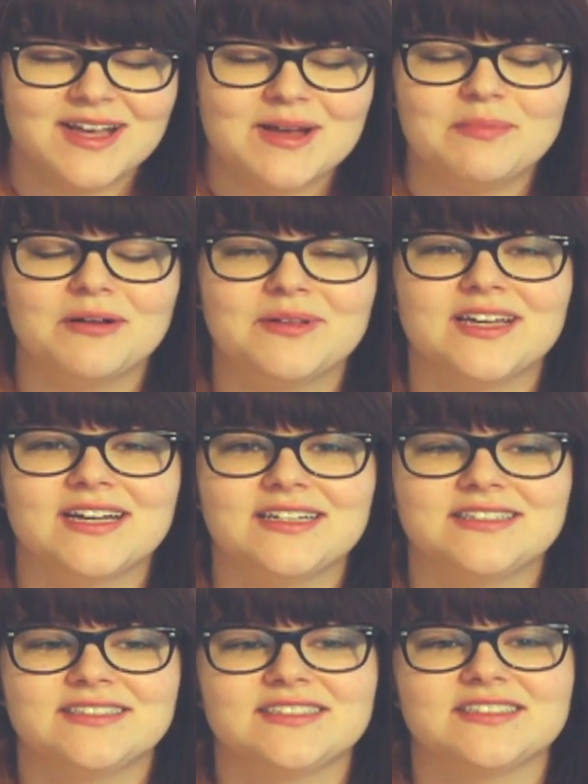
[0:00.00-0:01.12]
but
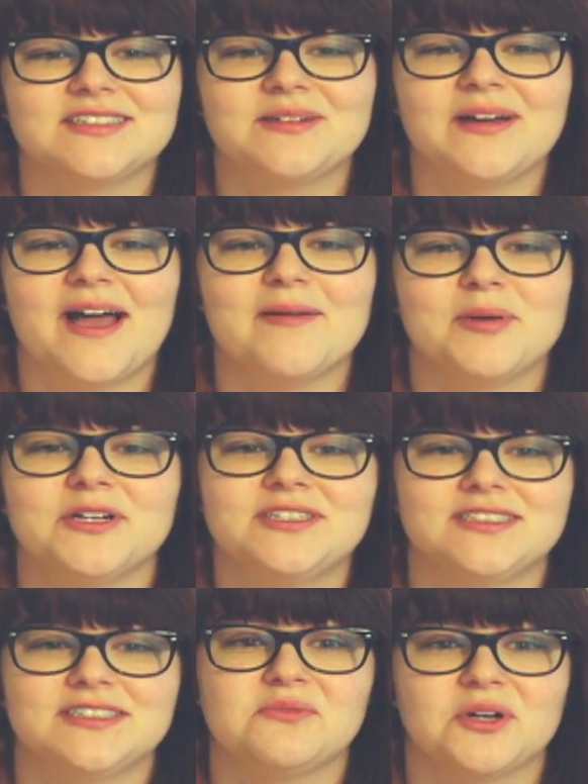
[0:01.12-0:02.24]
because I
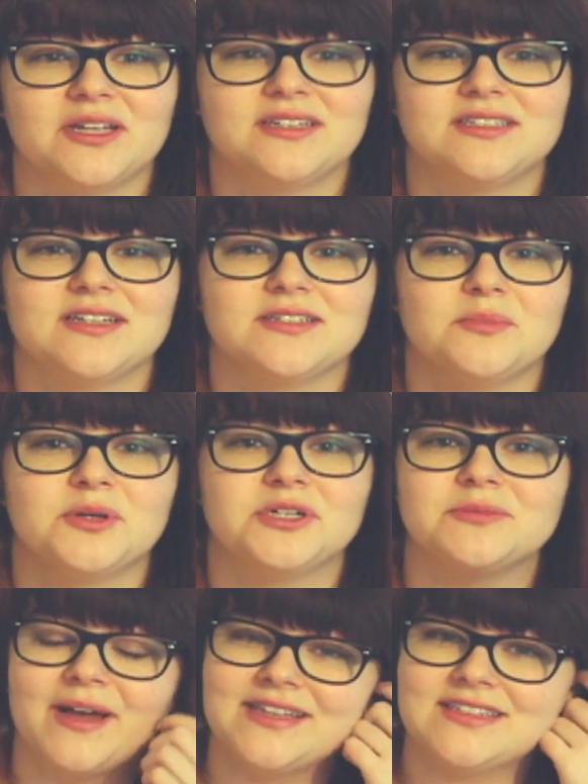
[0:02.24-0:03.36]
personally wanted to push
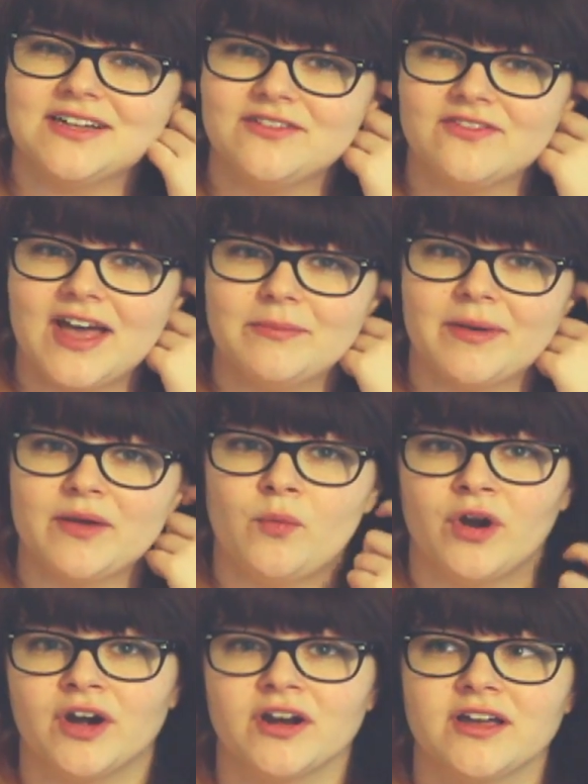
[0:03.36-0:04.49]
myself and my
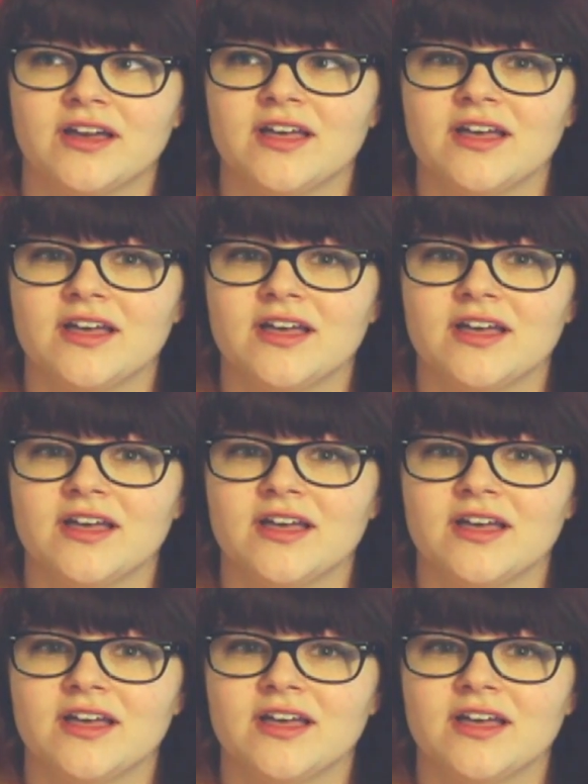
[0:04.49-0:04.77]
work